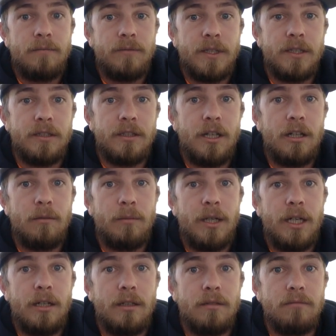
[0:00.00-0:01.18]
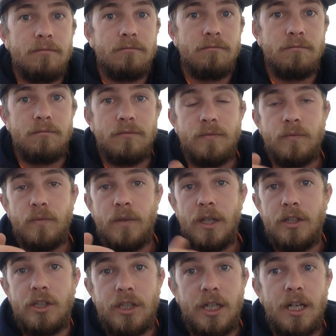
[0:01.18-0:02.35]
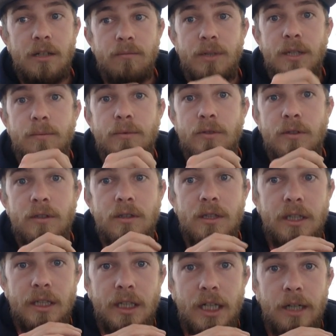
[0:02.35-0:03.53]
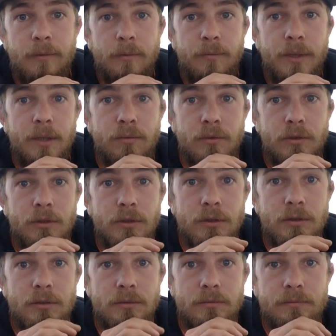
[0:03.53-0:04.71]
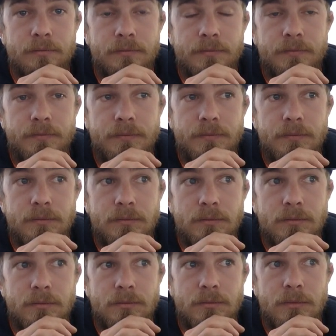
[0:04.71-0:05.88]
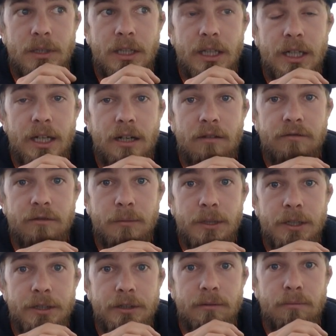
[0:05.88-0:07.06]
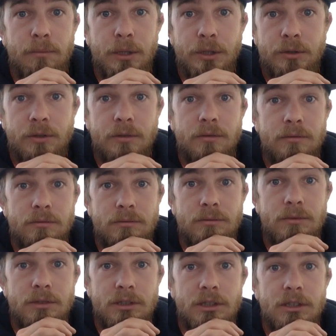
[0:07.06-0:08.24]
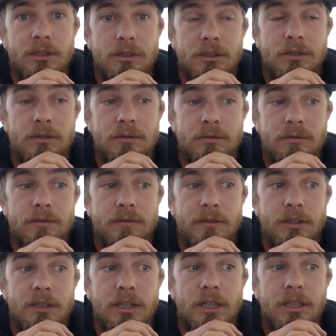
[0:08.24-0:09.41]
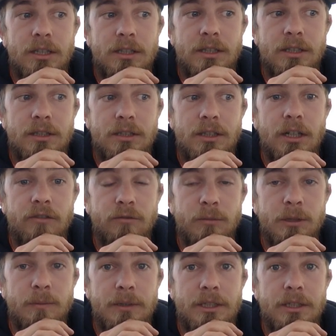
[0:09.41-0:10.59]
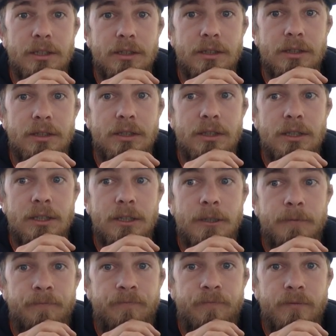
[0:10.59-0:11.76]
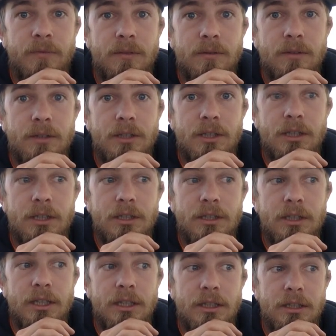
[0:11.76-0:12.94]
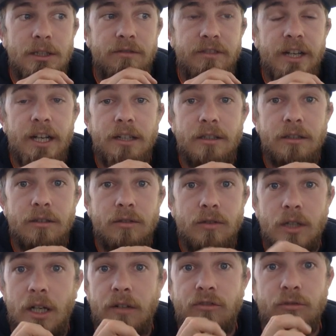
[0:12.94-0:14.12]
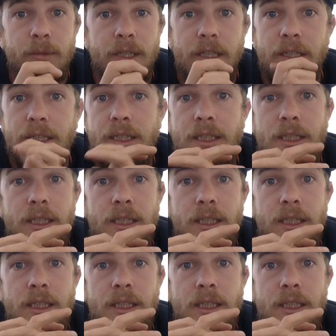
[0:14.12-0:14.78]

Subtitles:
This is all about educating people and helping people get out from under the boot of the United States government, because it is a de facto government